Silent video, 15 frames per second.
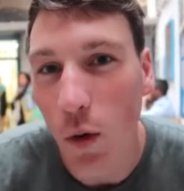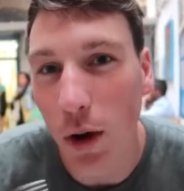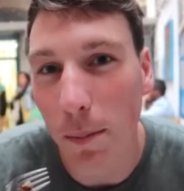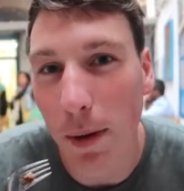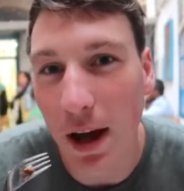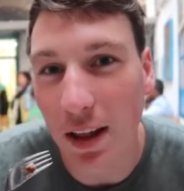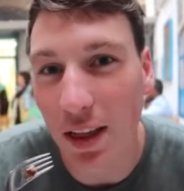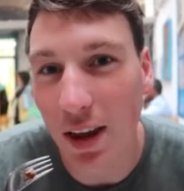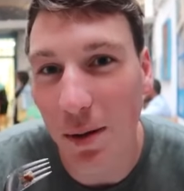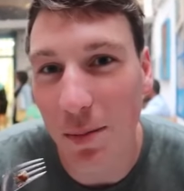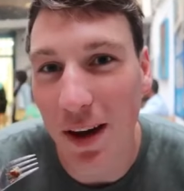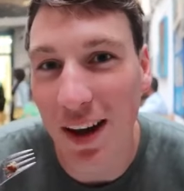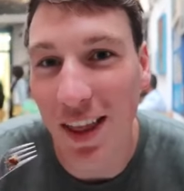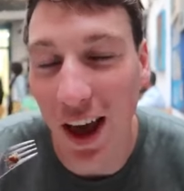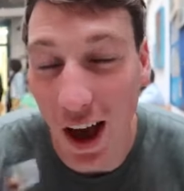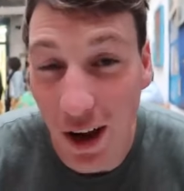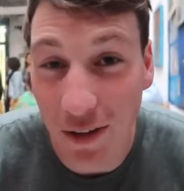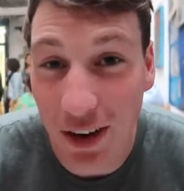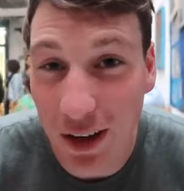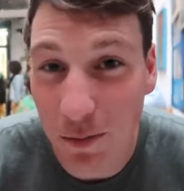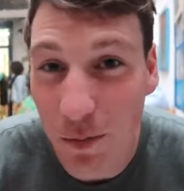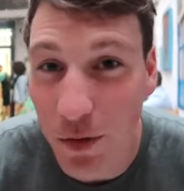we make them in the
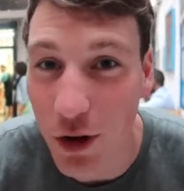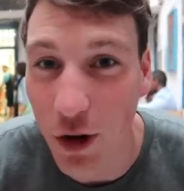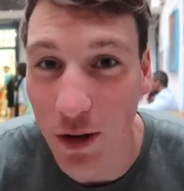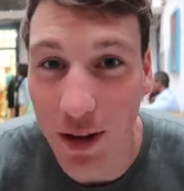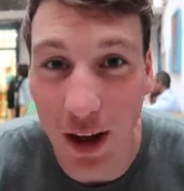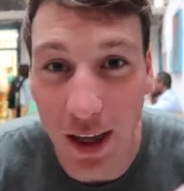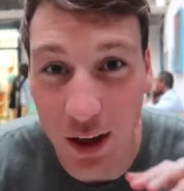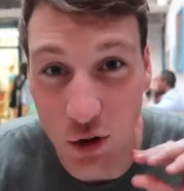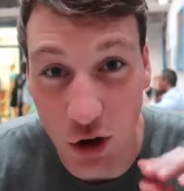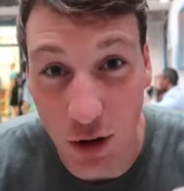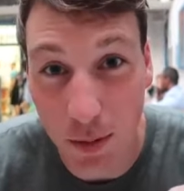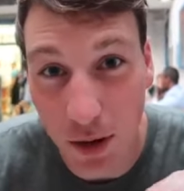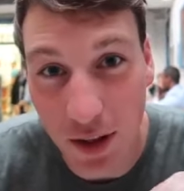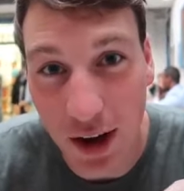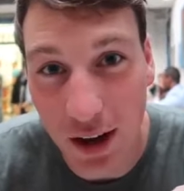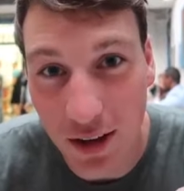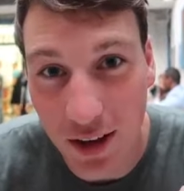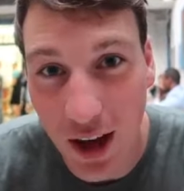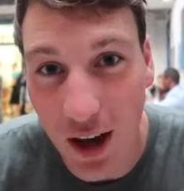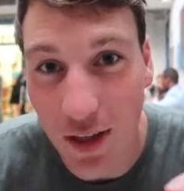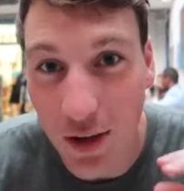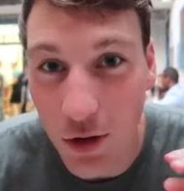oven, so it's not like crispy on the
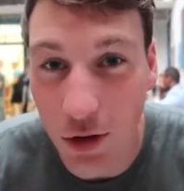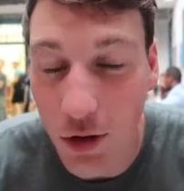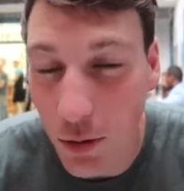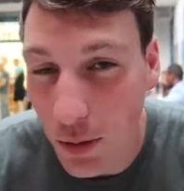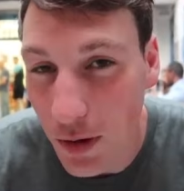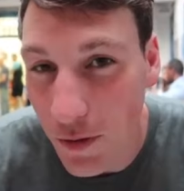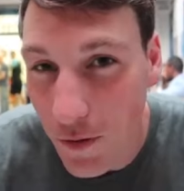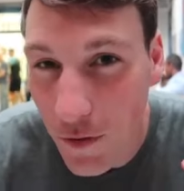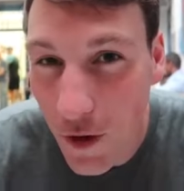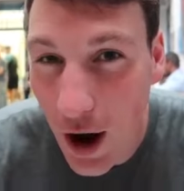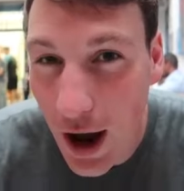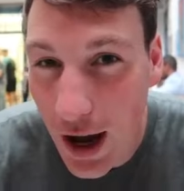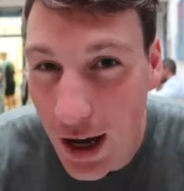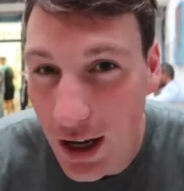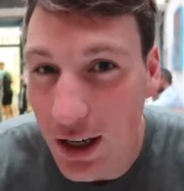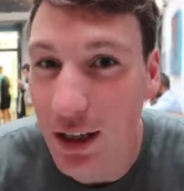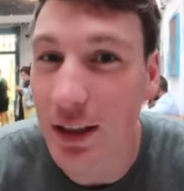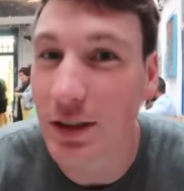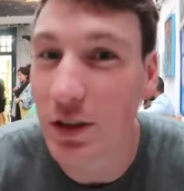outside. These are a little bit fried.